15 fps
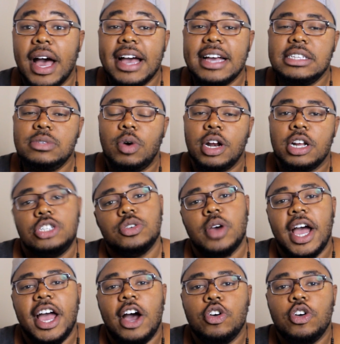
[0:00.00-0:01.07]
guys want to
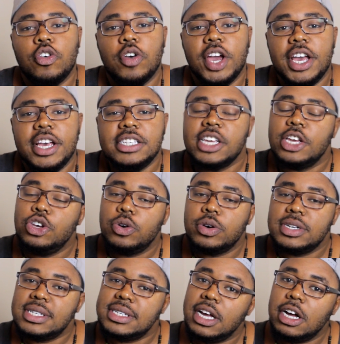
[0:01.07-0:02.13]
try out Graze
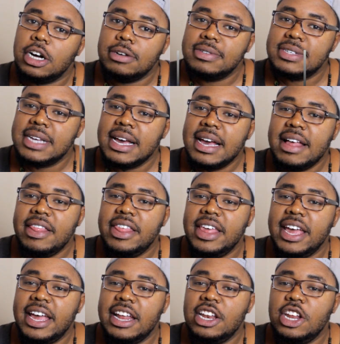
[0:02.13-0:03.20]
yourselves,
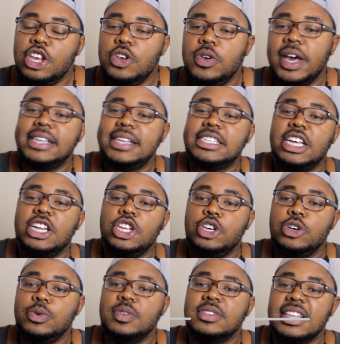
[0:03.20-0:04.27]
then you guys can
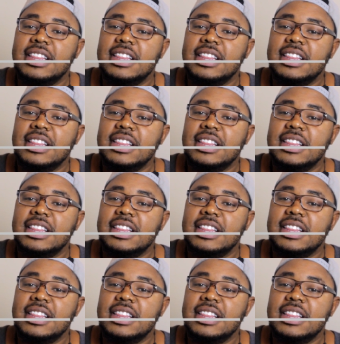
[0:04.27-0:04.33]
use